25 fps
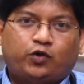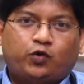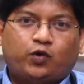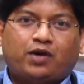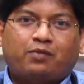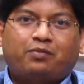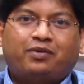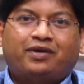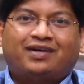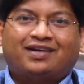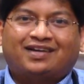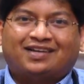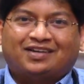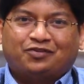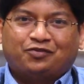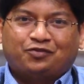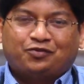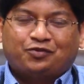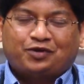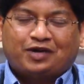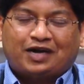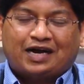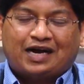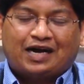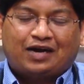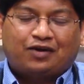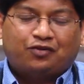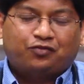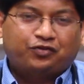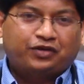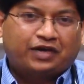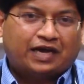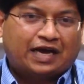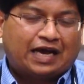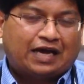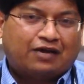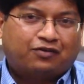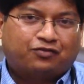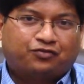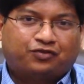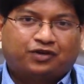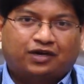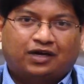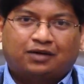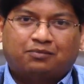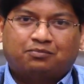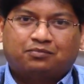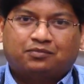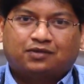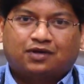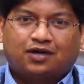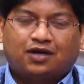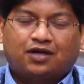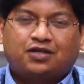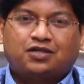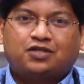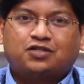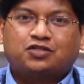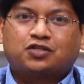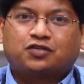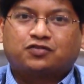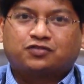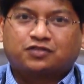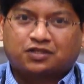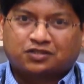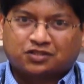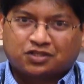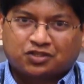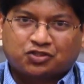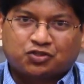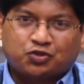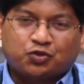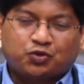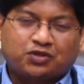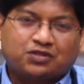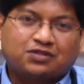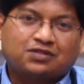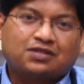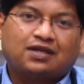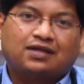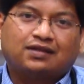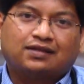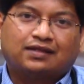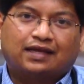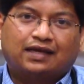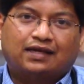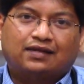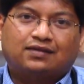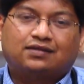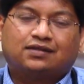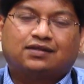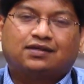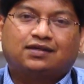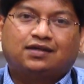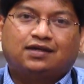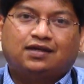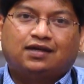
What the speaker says: do I begin? We have hundreds of success stories like that.